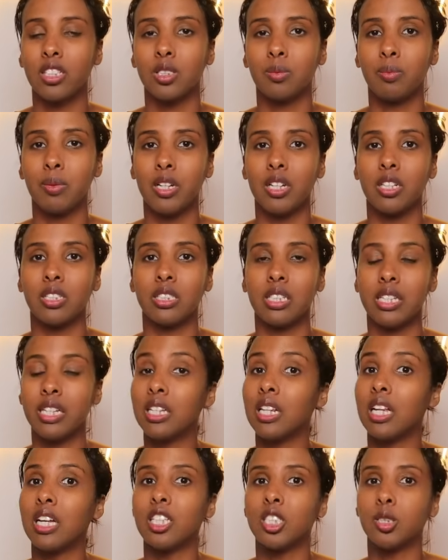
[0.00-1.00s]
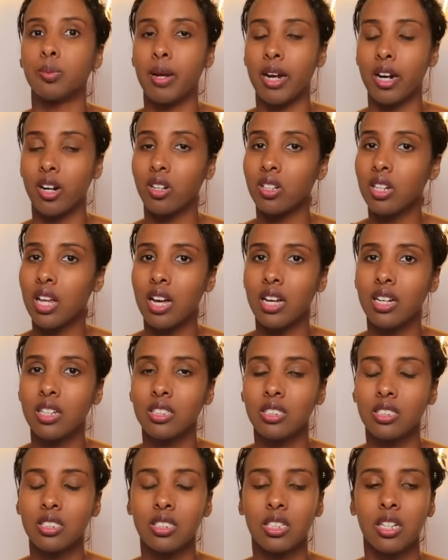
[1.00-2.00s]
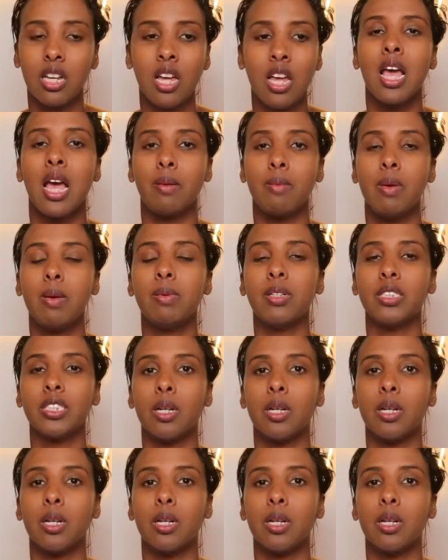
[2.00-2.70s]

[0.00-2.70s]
is because Lila is paralyzed. And maybe